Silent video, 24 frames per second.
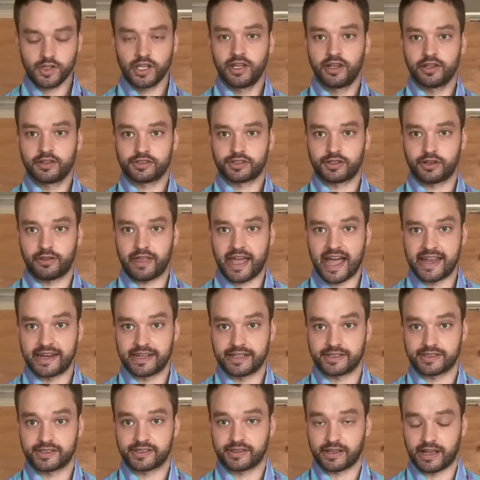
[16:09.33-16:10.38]
so that
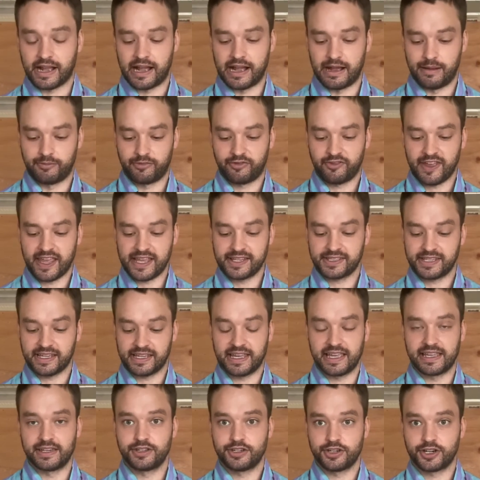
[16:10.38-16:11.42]
it's facing
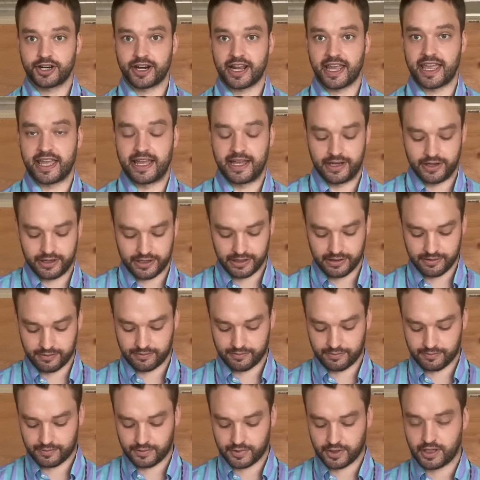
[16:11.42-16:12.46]
into your hand.
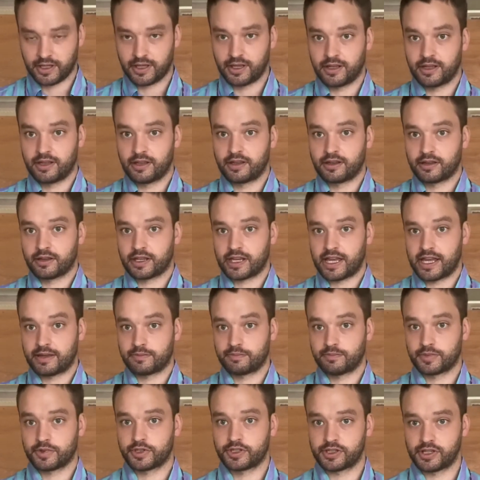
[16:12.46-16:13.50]
Okay,
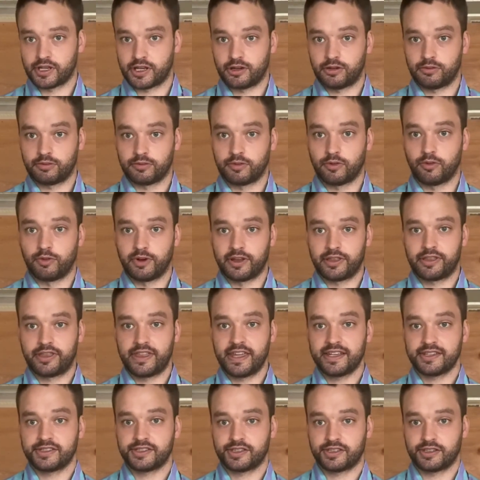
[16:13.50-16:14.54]
so with
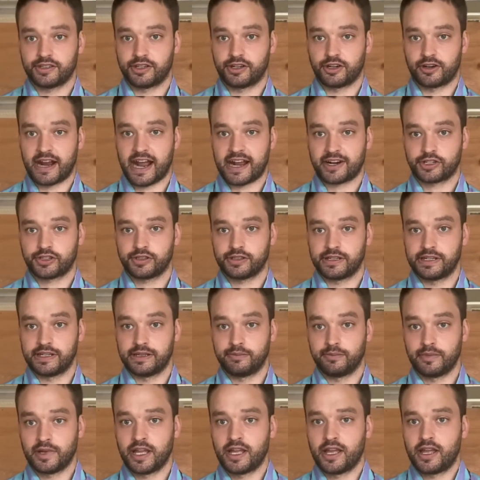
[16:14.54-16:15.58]
this, you're actually,
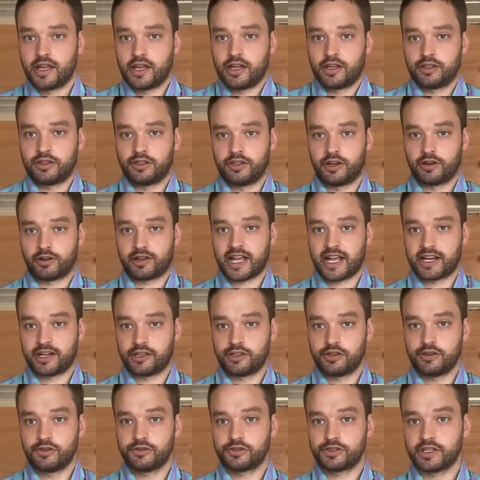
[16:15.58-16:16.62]
kind of
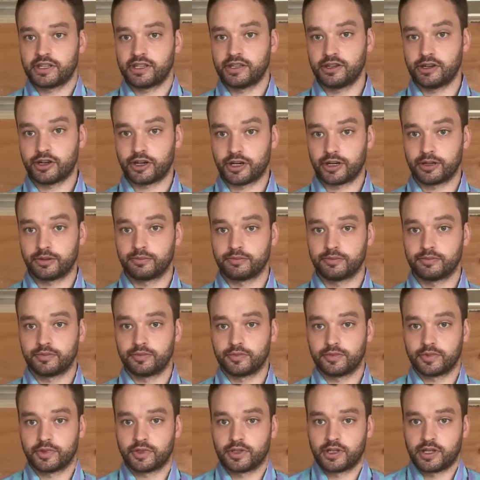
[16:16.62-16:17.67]
using your
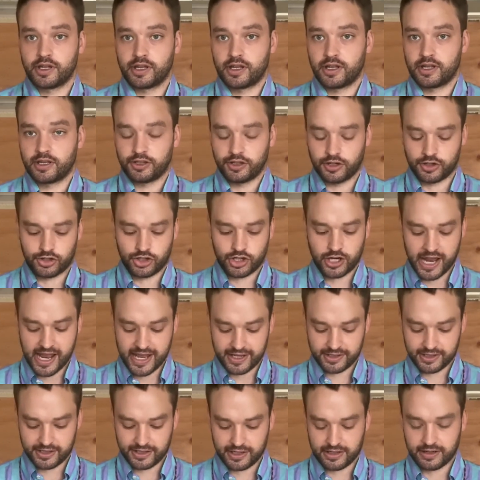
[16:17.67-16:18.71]

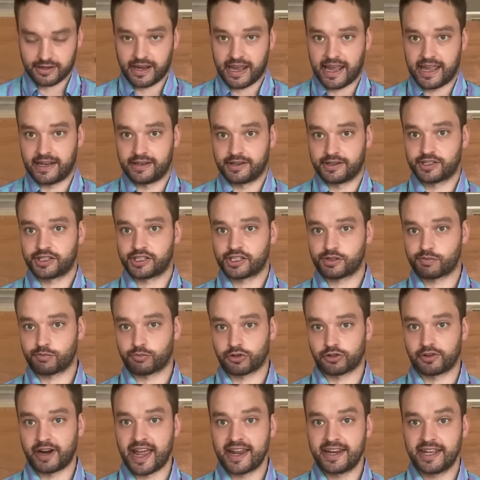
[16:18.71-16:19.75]
chest and
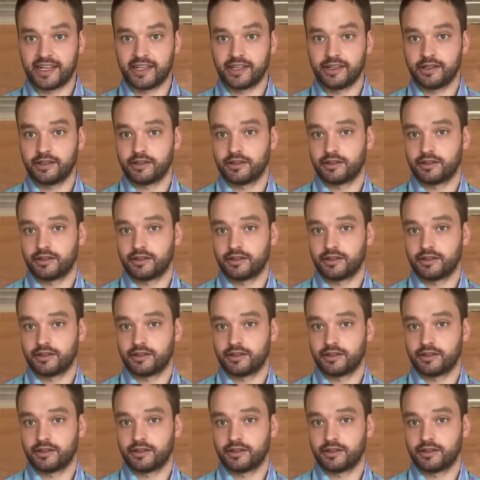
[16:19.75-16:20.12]
spreading